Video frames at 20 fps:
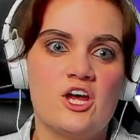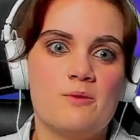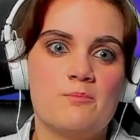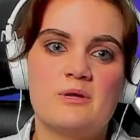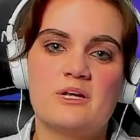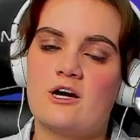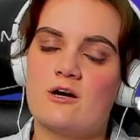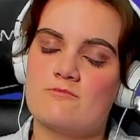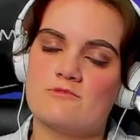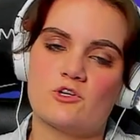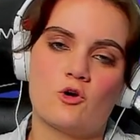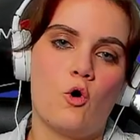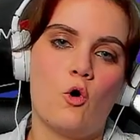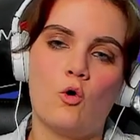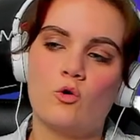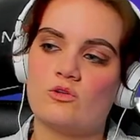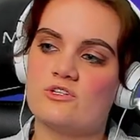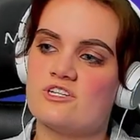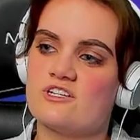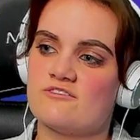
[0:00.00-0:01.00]
becomes a
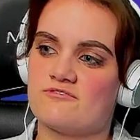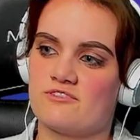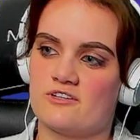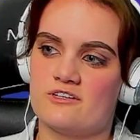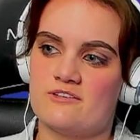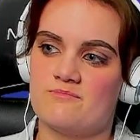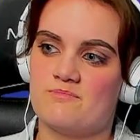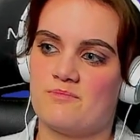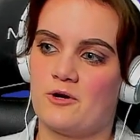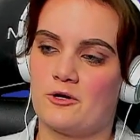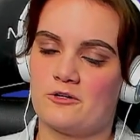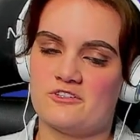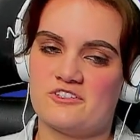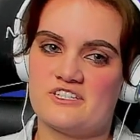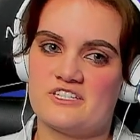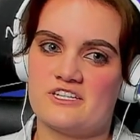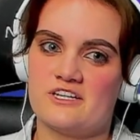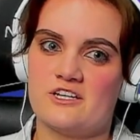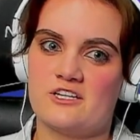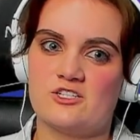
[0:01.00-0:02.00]
whole different
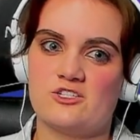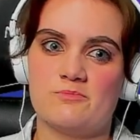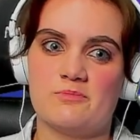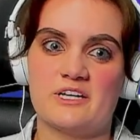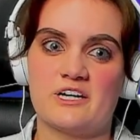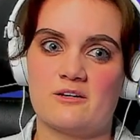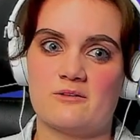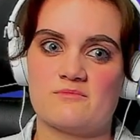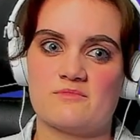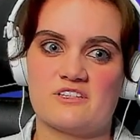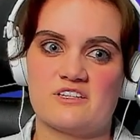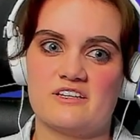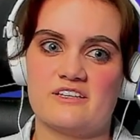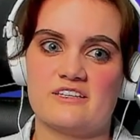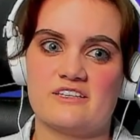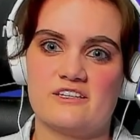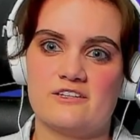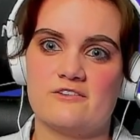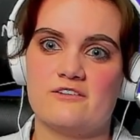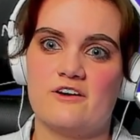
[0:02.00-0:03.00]
person. She becomes
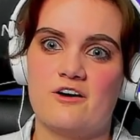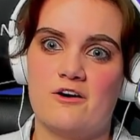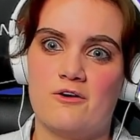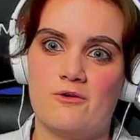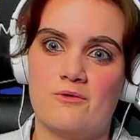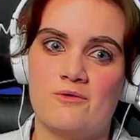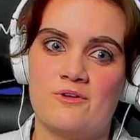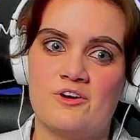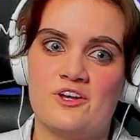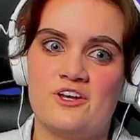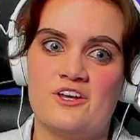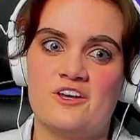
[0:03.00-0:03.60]
like, you know,